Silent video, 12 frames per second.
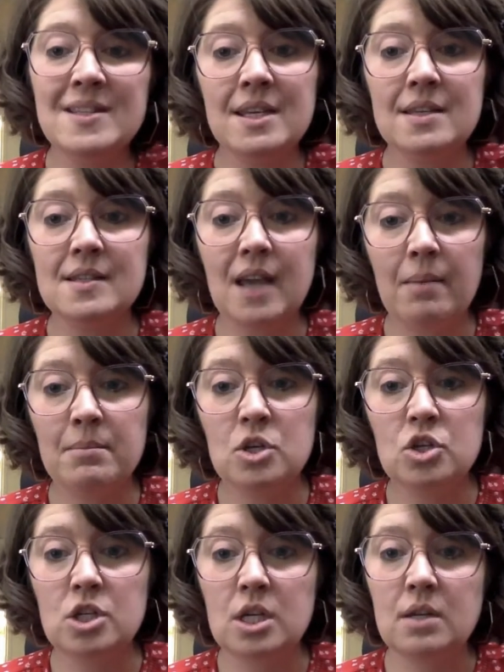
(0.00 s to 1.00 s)
the
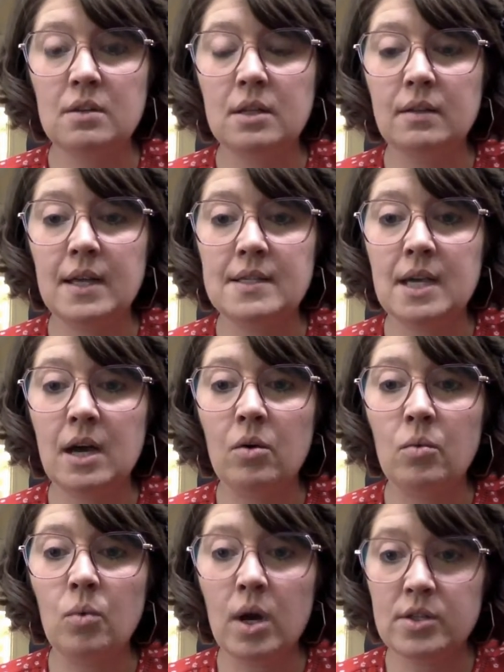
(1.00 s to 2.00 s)
assignment sheet that lays
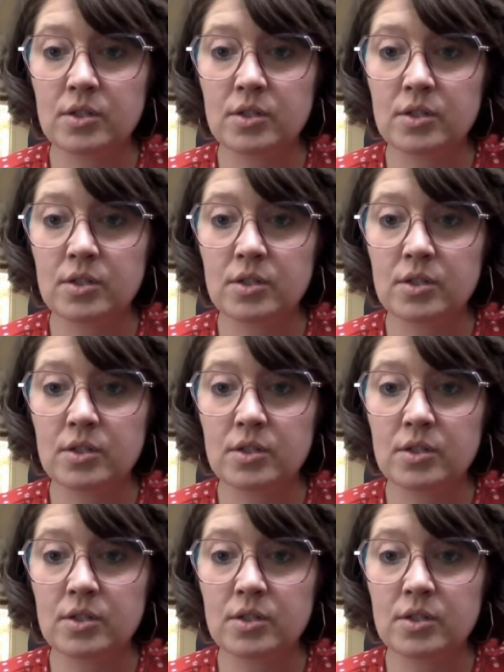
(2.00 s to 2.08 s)
out what